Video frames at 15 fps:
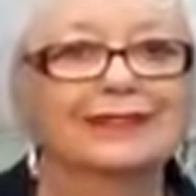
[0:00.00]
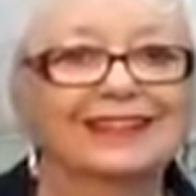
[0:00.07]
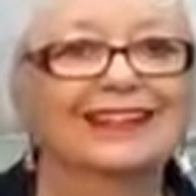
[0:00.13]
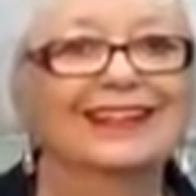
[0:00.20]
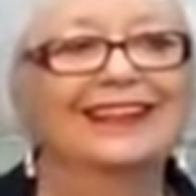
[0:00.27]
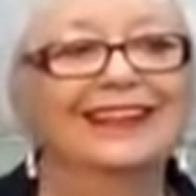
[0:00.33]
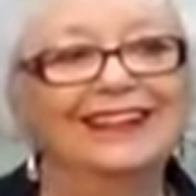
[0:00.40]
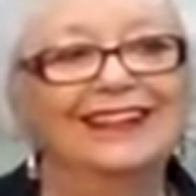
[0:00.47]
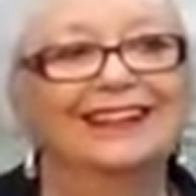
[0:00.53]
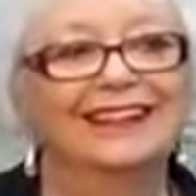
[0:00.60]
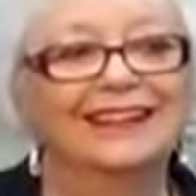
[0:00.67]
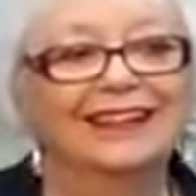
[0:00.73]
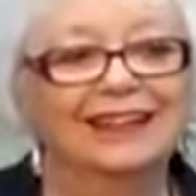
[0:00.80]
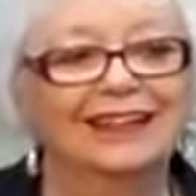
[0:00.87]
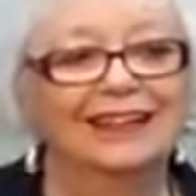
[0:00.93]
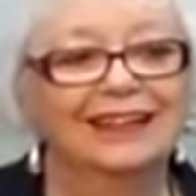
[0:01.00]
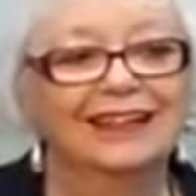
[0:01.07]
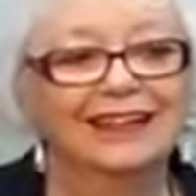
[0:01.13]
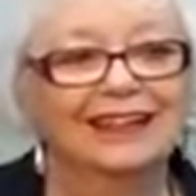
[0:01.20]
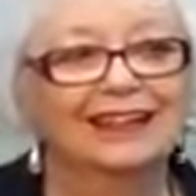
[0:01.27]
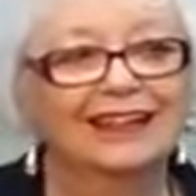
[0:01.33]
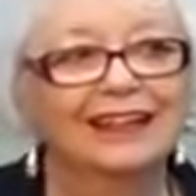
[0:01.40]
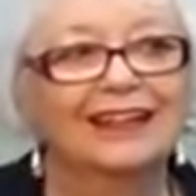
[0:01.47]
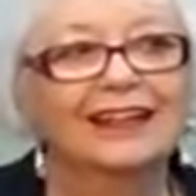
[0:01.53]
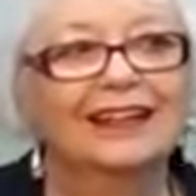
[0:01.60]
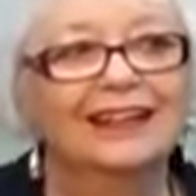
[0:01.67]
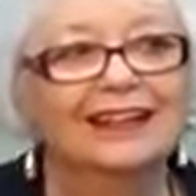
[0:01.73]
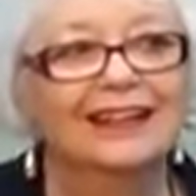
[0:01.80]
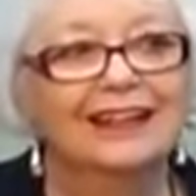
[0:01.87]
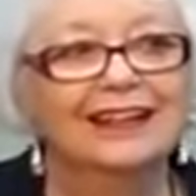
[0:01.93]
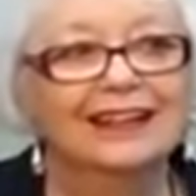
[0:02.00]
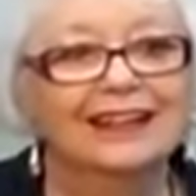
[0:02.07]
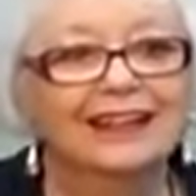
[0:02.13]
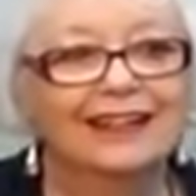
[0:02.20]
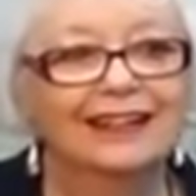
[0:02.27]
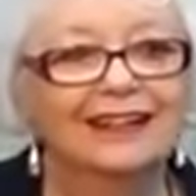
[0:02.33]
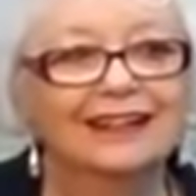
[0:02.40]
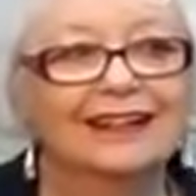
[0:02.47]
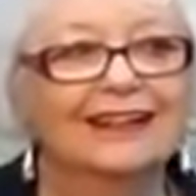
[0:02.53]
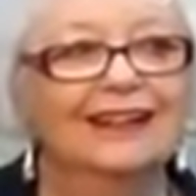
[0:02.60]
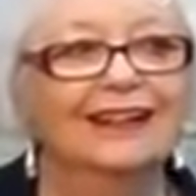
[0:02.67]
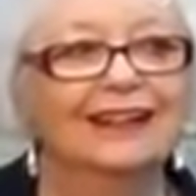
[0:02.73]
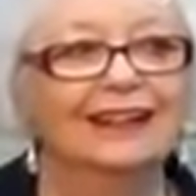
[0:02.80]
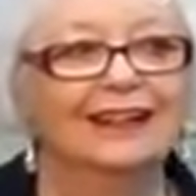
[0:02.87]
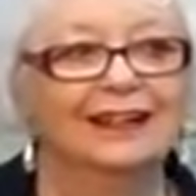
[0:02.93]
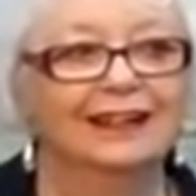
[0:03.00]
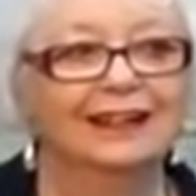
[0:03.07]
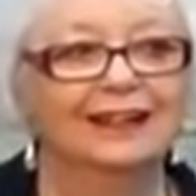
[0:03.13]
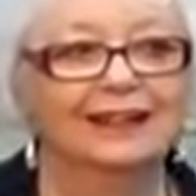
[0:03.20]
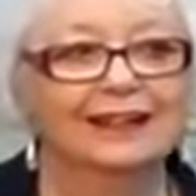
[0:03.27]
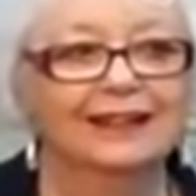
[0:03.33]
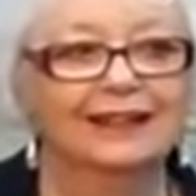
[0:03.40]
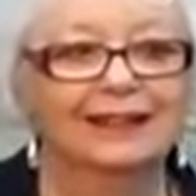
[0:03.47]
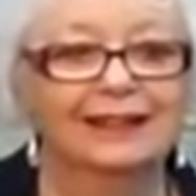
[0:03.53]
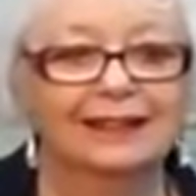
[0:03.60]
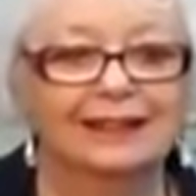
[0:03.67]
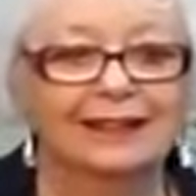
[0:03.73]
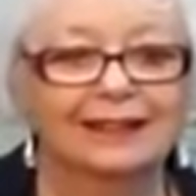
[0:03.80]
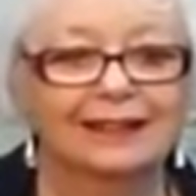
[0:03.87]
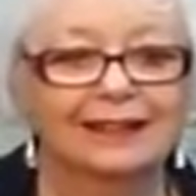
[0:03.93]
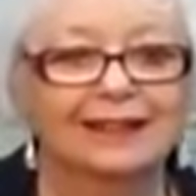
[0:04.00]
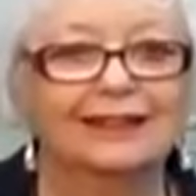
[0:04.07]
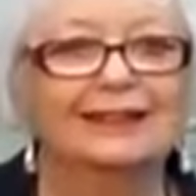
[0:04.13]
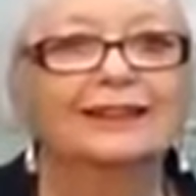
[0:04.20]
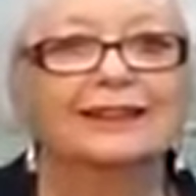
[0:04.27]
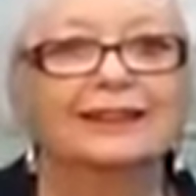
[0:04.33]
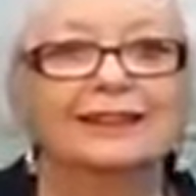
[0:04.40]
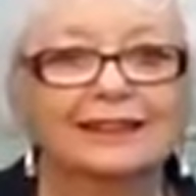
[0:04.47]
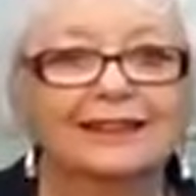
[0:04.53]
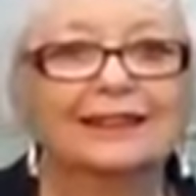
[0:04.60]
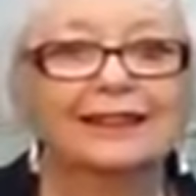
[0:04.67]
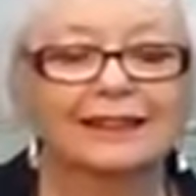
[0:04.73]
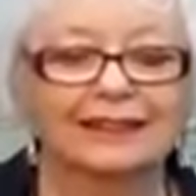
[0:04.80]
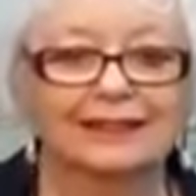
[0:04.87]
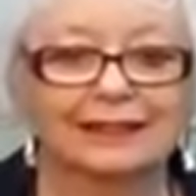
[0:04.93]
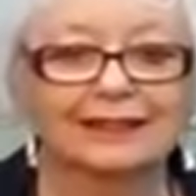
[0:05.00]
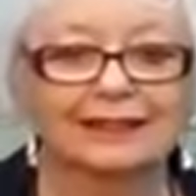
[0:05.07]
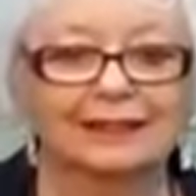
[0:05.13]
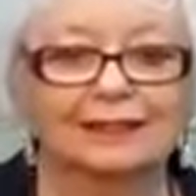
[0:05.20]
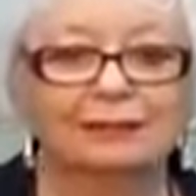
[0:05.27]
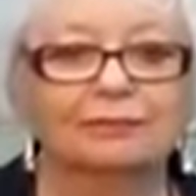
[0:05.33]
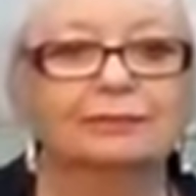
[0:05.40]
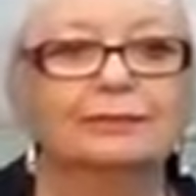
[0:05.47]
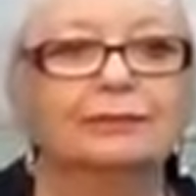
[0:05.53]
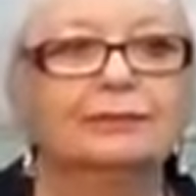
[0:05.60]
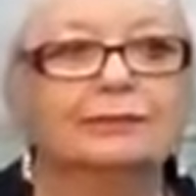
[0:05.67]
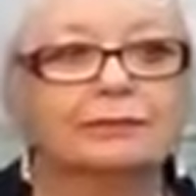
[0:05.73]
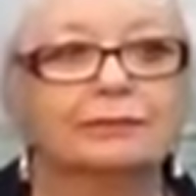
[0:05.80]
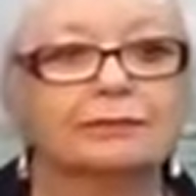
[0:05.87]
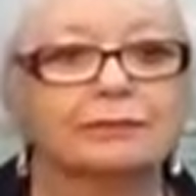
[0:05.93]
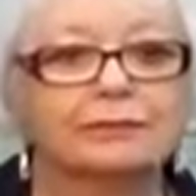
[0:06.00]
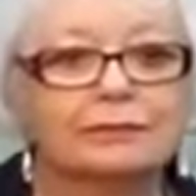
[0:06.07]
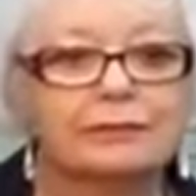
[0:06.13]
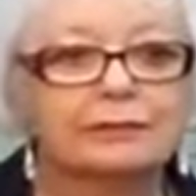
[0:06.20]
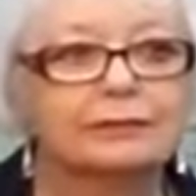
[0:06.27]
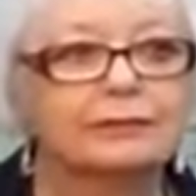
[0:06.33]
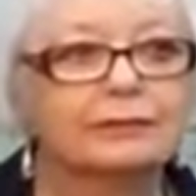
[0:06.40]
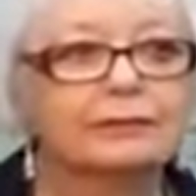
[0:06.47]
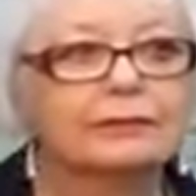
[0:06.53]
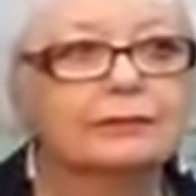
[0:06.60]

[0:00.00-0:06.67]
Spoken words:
No words are spoken by the person on screen.